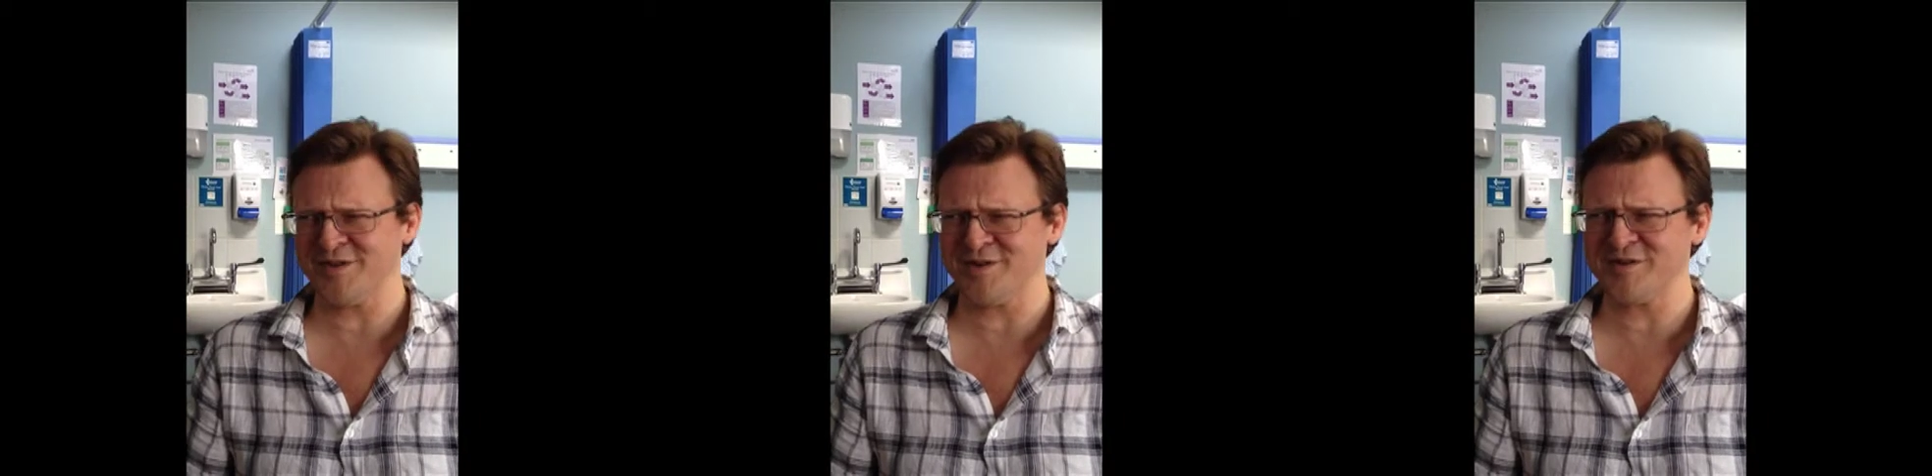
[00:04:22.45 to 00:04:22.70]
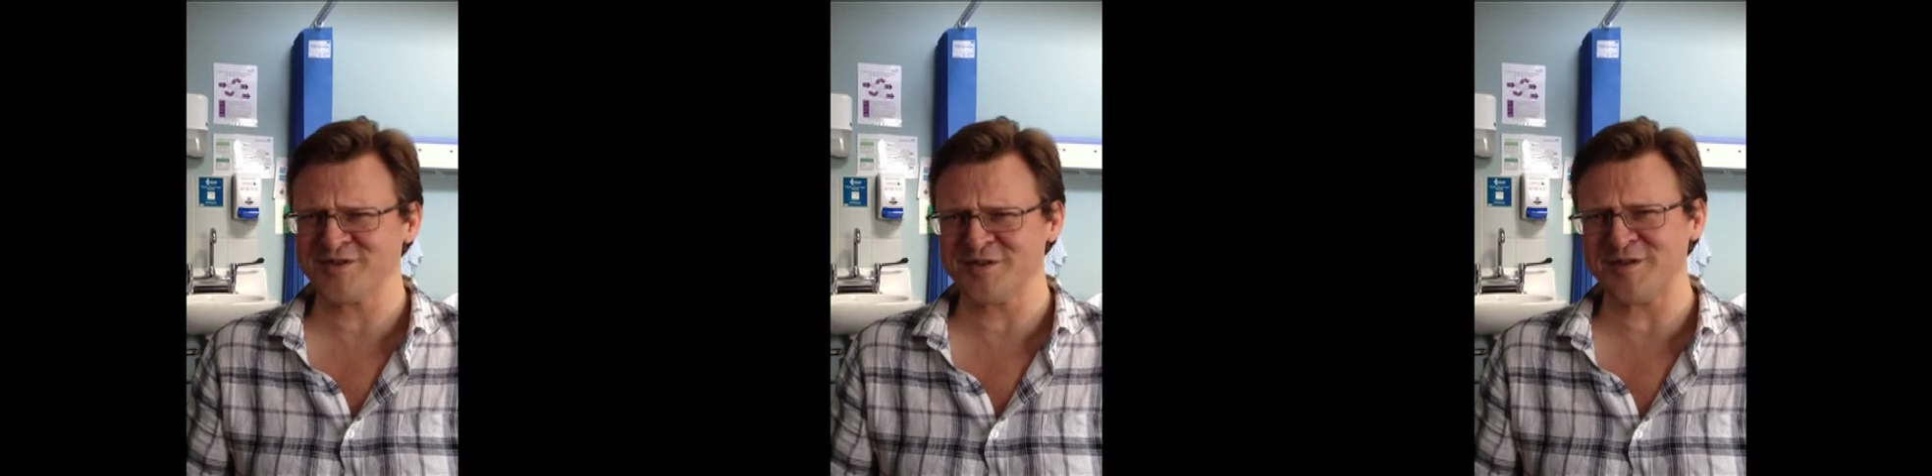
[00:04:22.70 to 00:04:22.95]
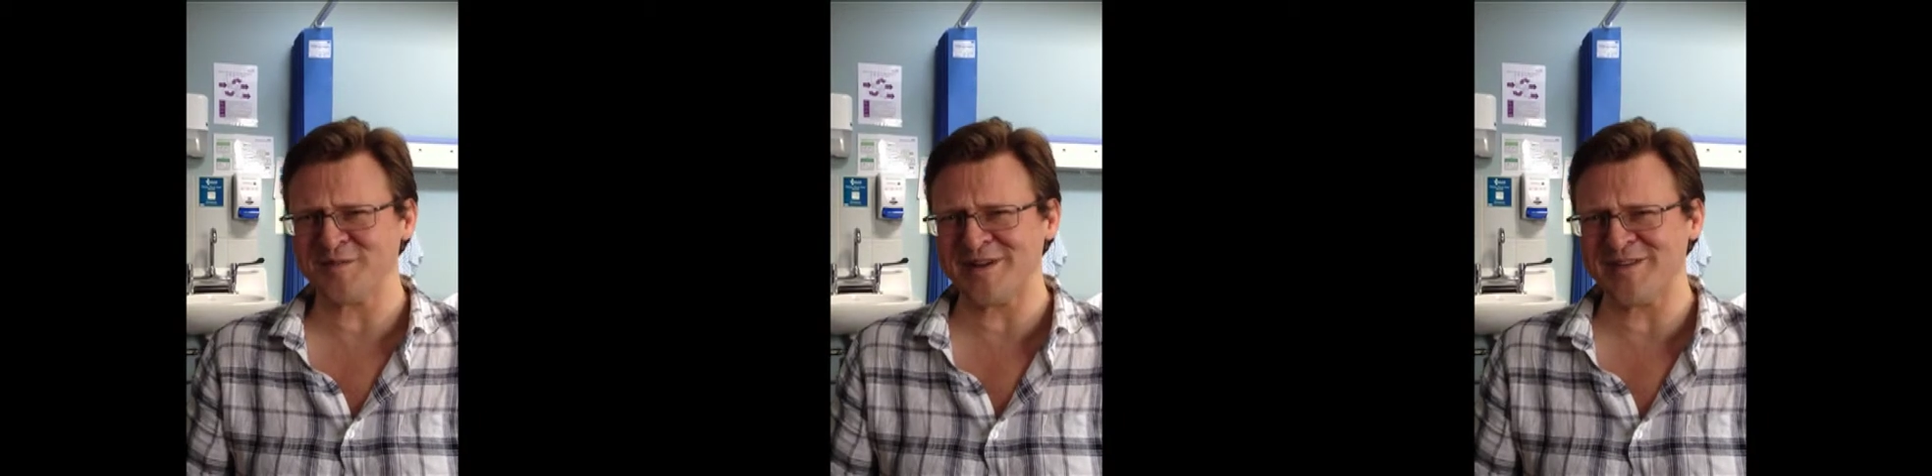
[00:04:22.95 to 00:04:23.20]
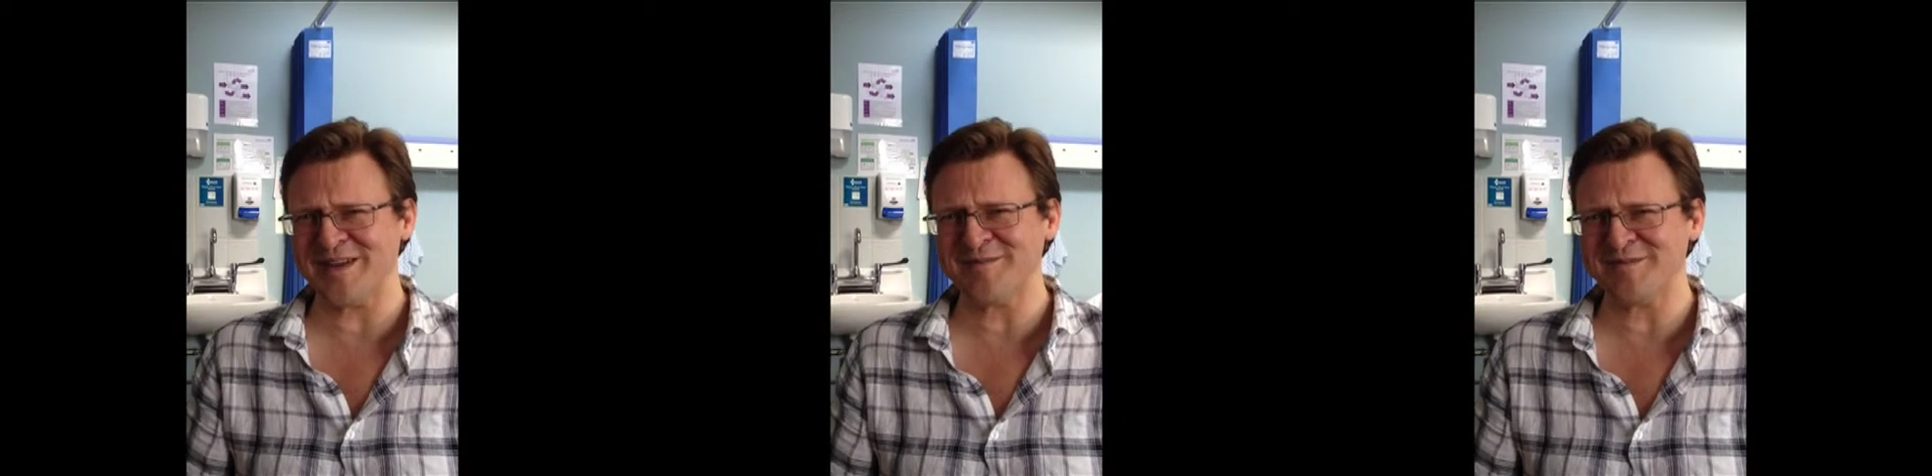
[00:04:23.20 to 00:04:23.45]
you sure about
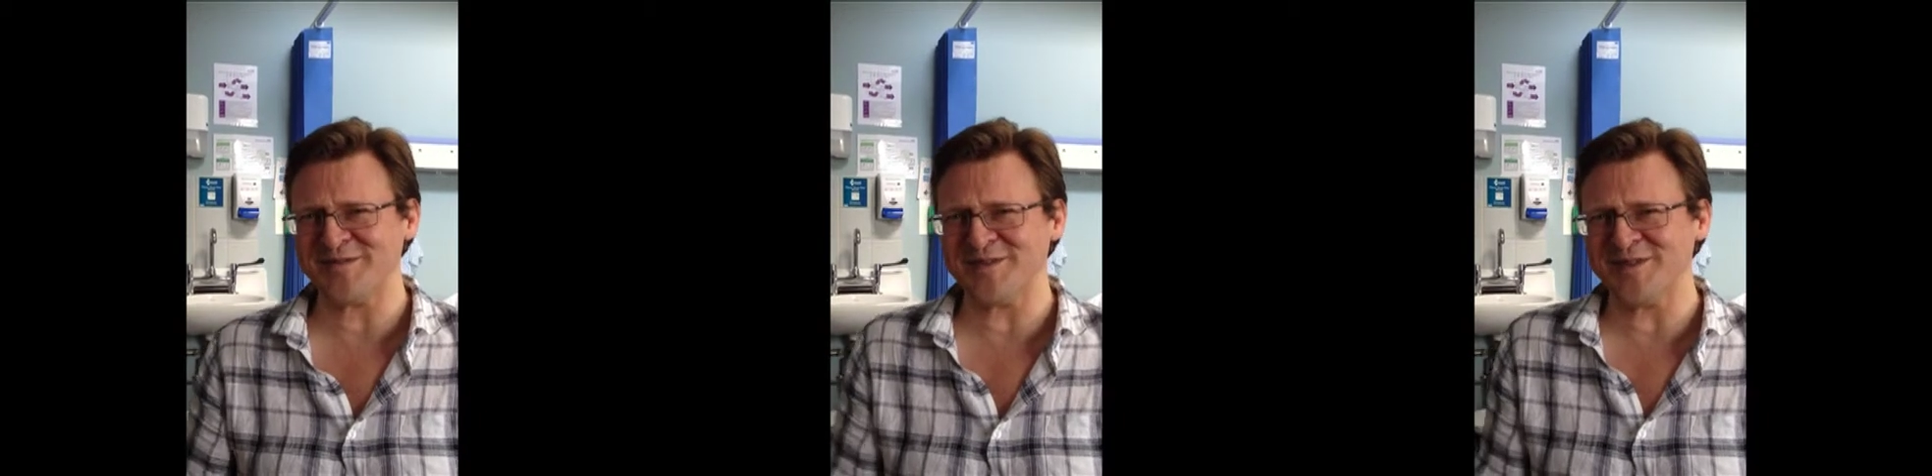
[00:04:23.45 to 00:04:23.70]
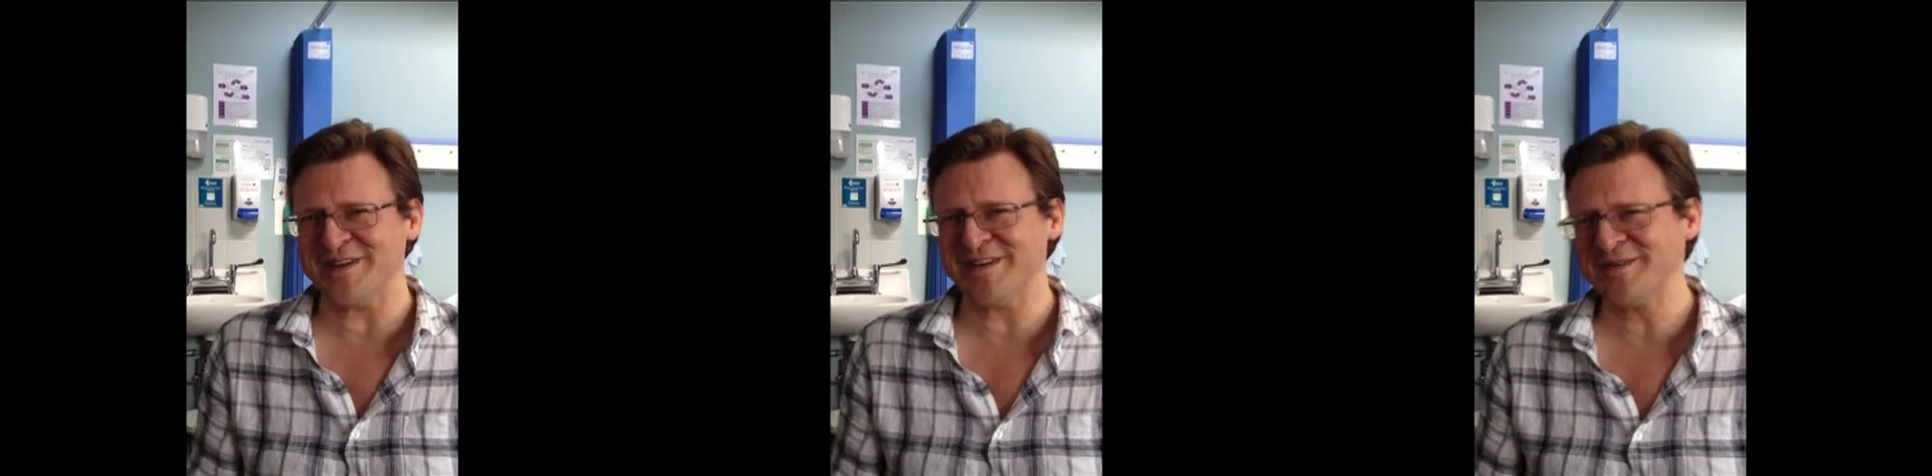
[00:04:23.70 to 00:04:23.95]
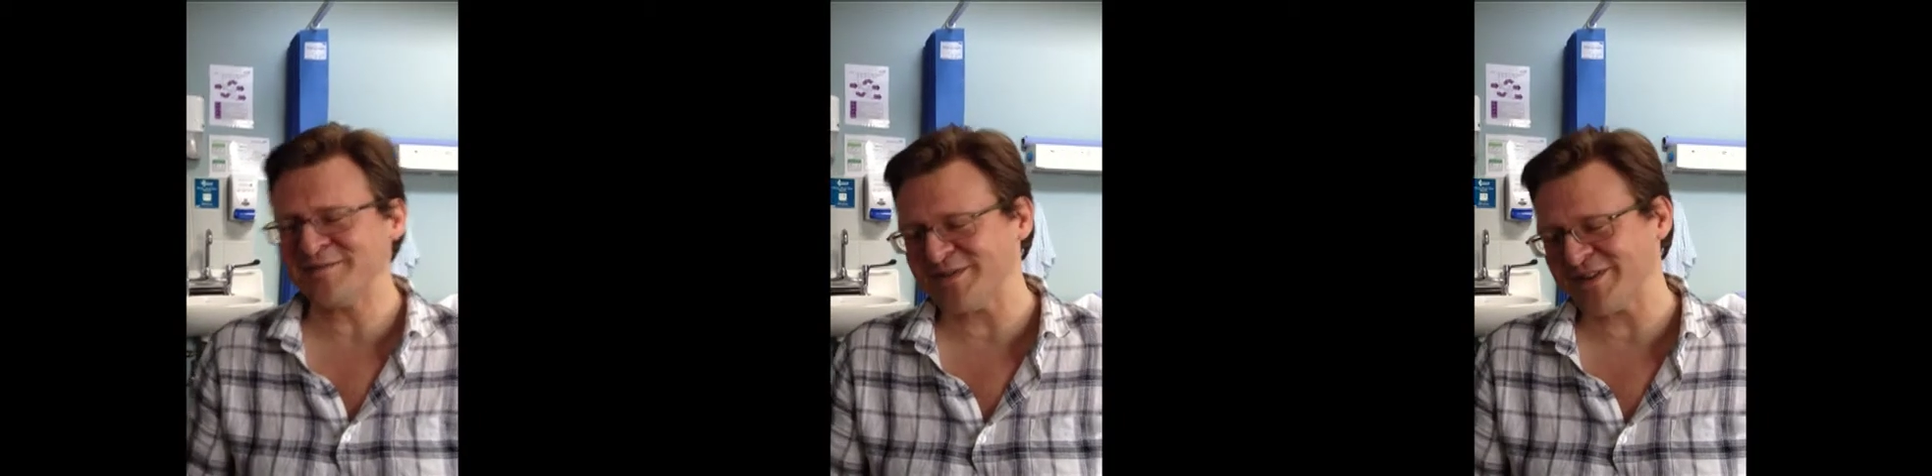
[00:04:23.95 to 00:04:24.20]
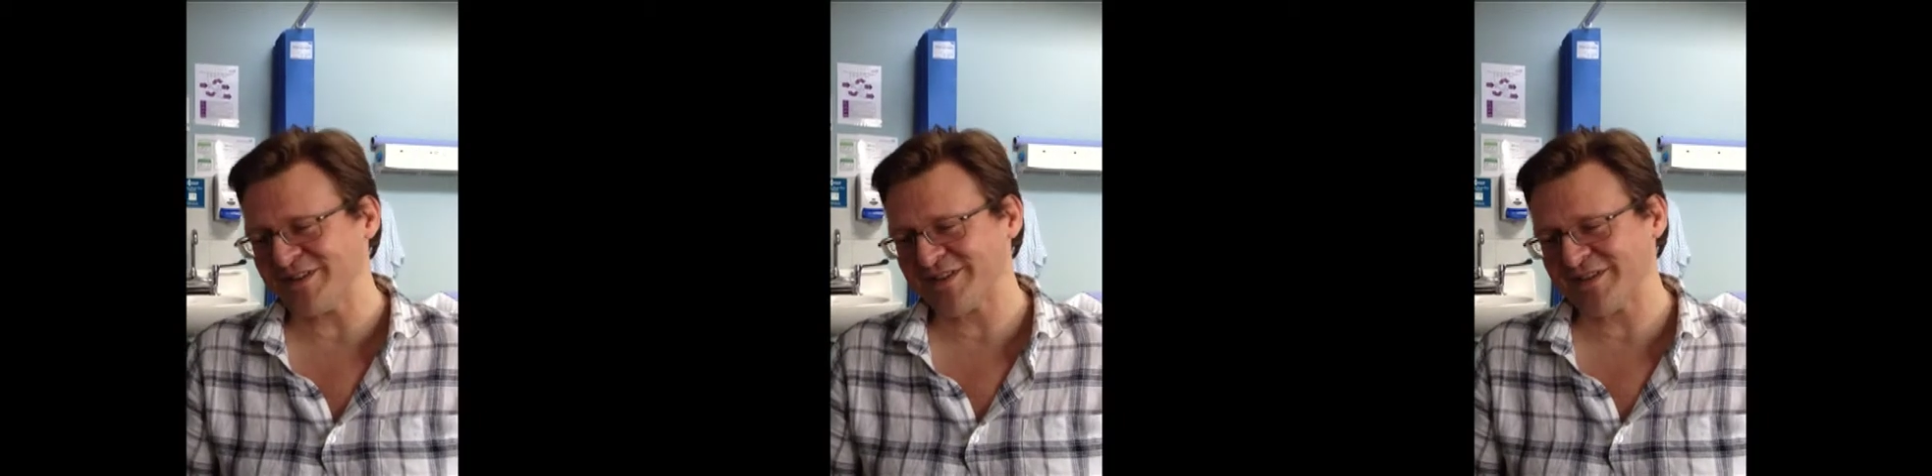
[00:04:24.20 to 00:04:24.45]
that beforehand? But